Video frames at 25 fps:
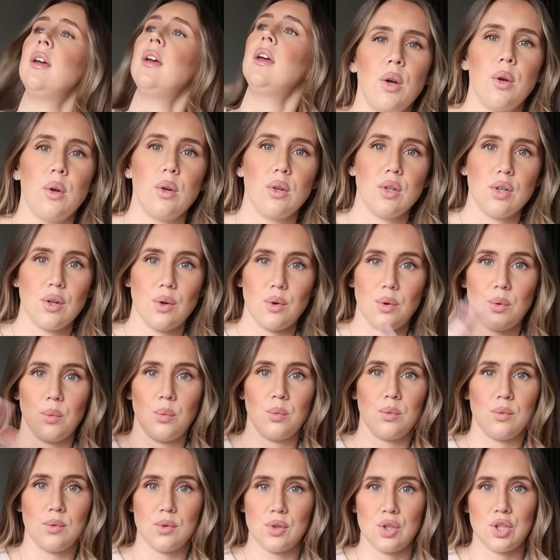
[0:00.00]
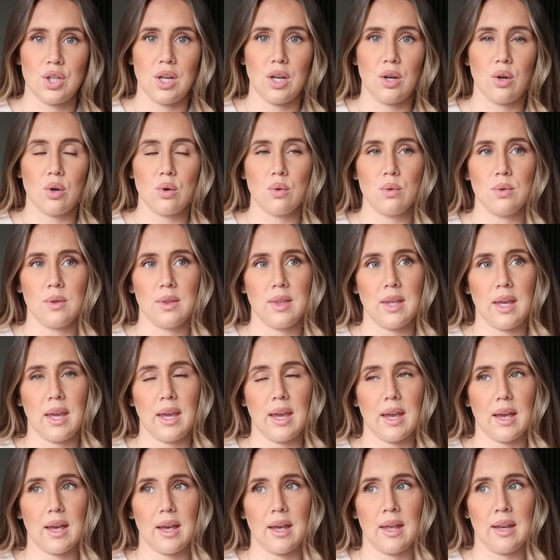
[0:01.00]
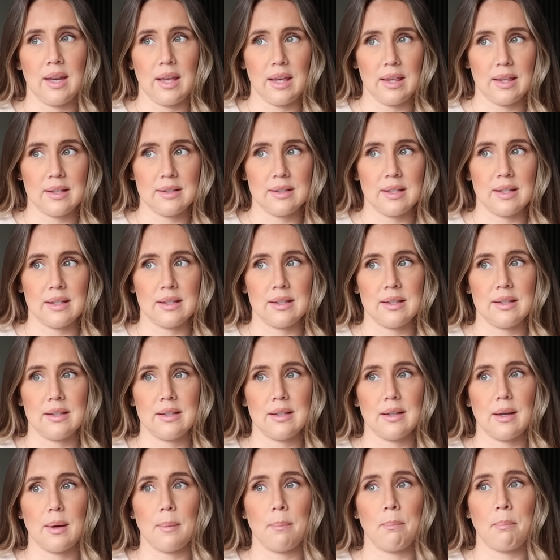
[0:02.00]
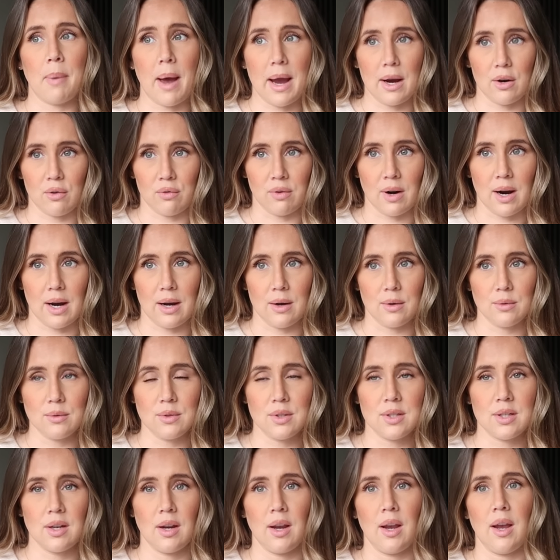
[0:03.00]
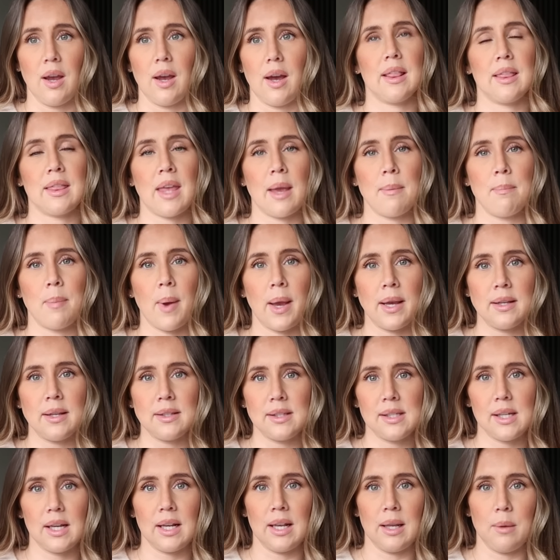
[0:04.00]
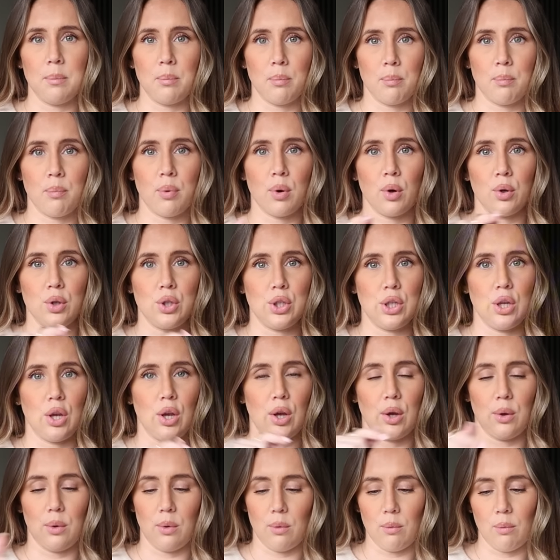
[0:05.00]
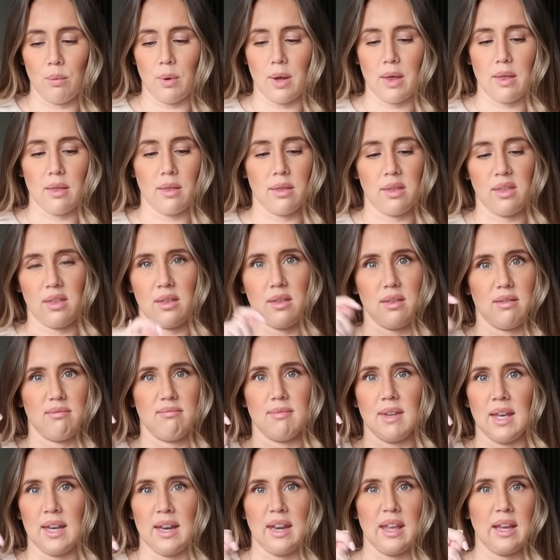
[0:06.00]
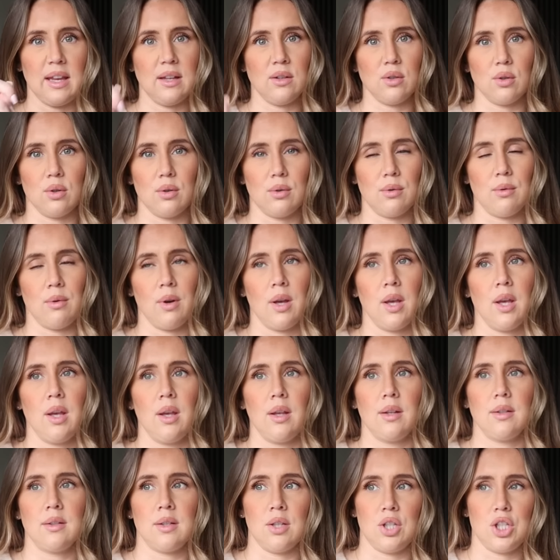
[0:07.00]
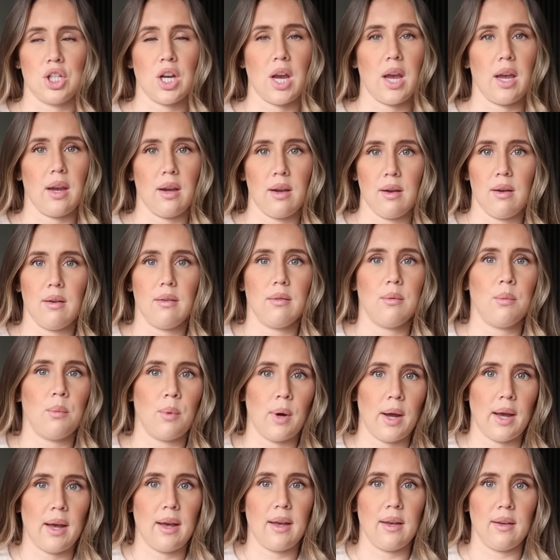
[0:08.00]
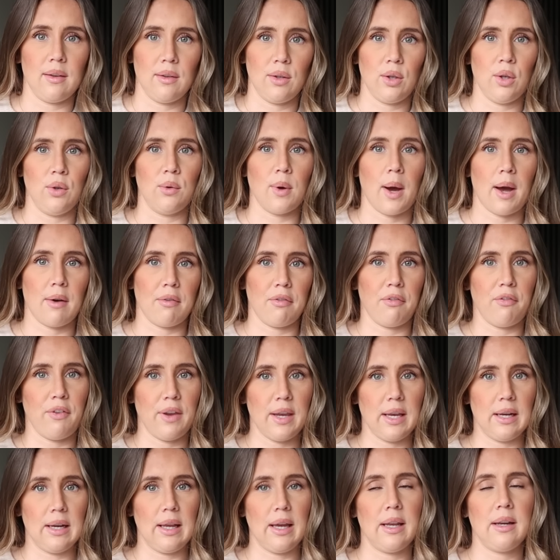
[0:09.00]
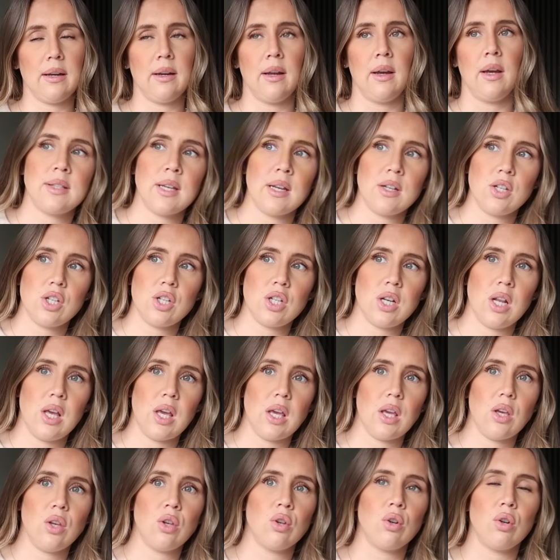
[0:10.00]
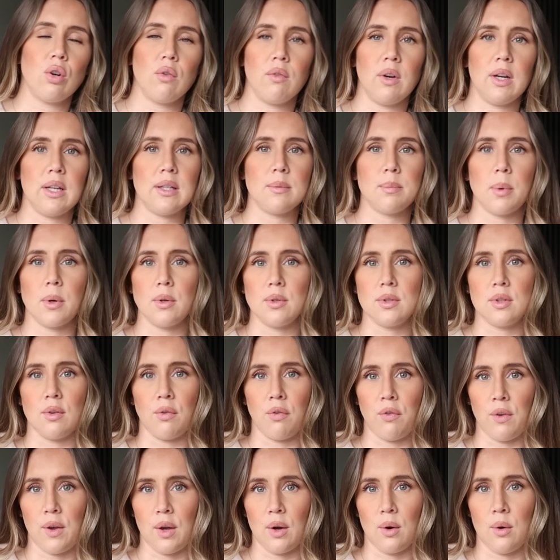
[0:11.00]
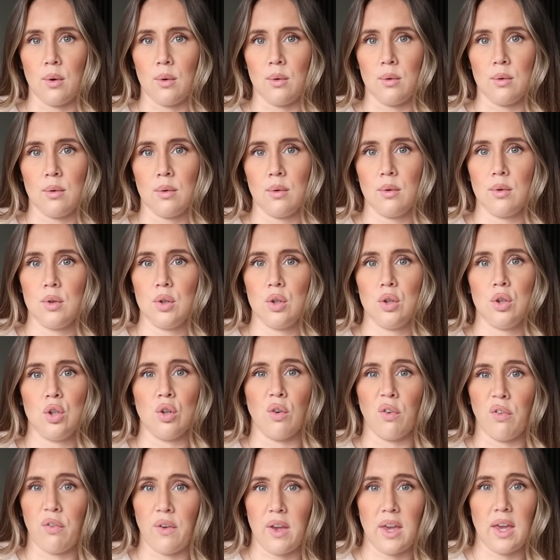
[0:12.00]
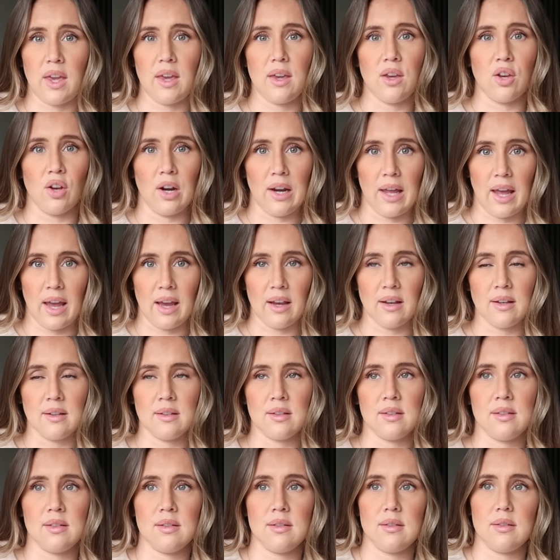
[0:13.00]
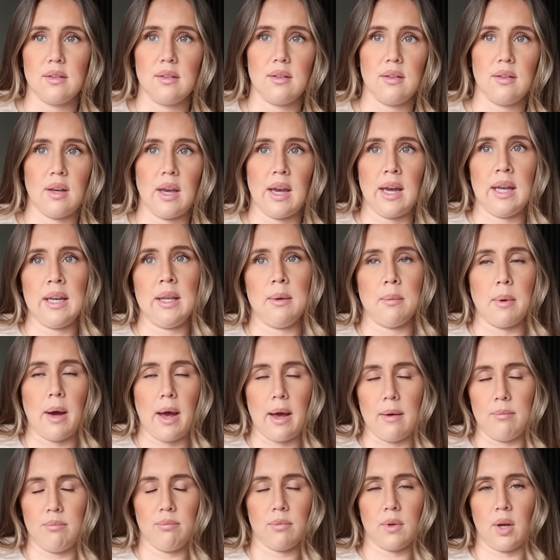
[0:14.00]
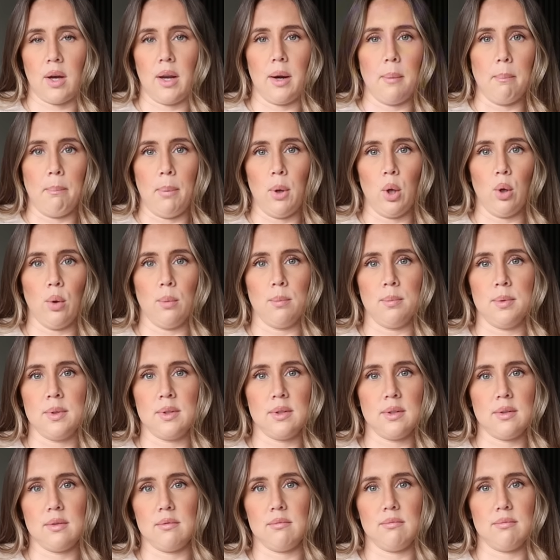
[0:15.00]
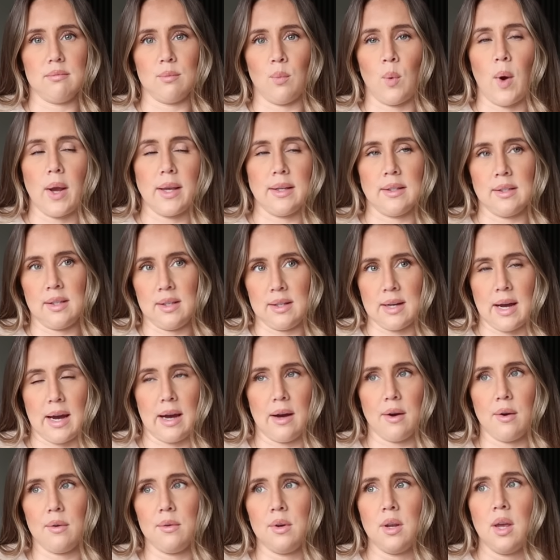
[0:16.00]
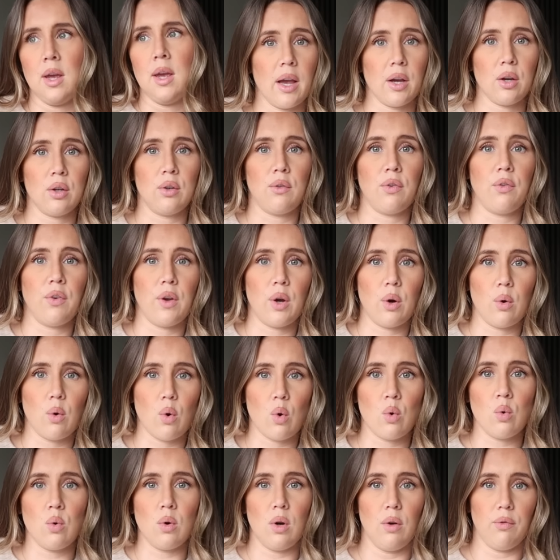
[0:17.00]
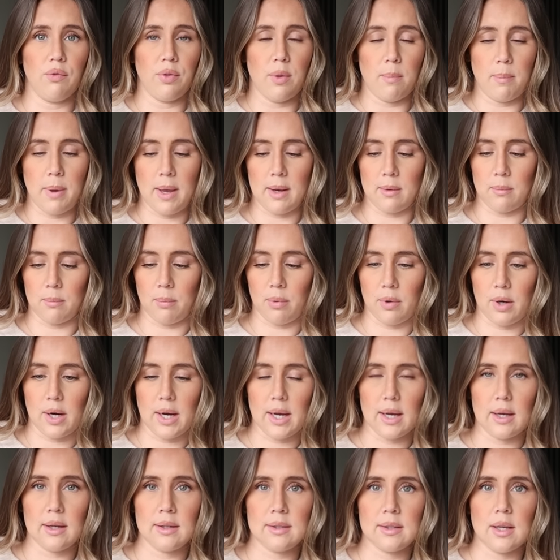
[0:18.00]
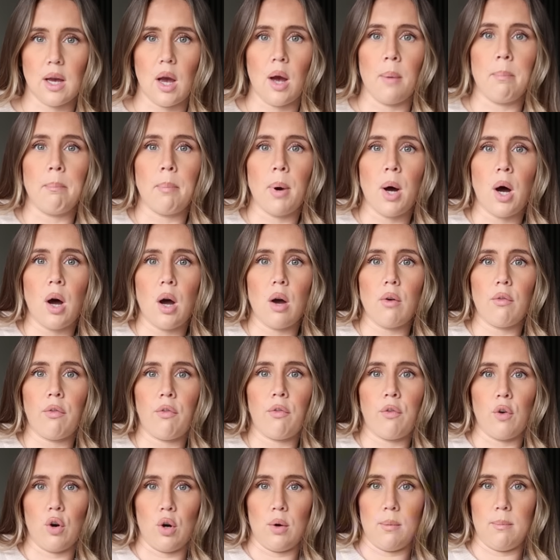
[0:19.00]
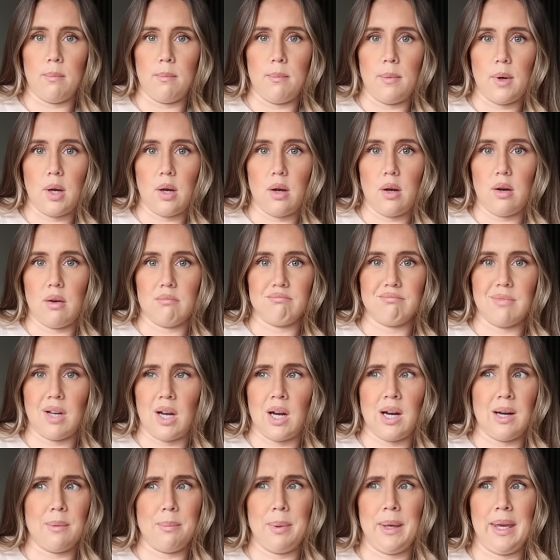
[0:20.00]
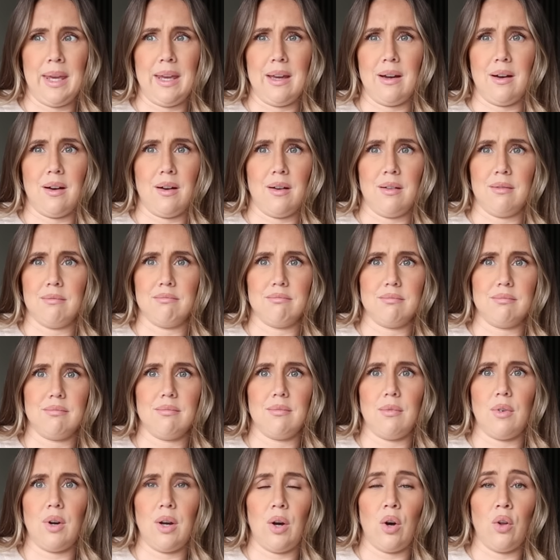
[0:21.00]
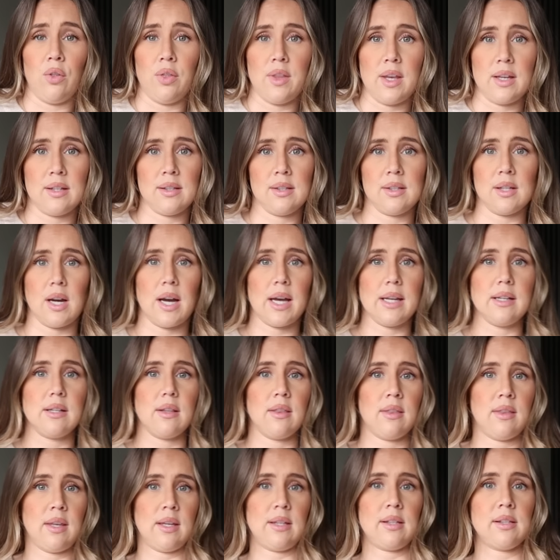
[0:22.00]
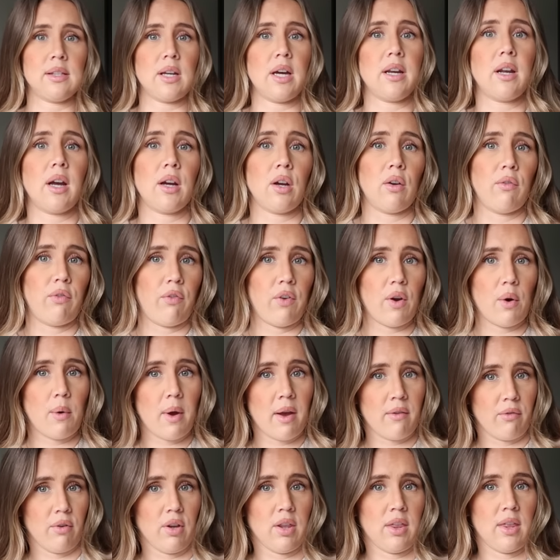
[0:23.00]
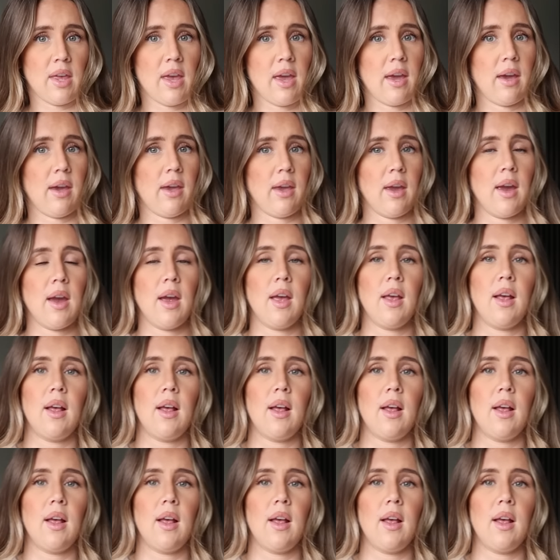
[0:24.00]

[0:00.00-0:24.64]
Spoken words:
So she called the anaesthetist back round. They basically prod you with a needle to check where you have feeling. Essentially, you're not really supposed to feel your feet, your legs, anywhere kind of boobs, waist down. I could feel all of the pinpricks apart from up here on this side. This side I could feel everything.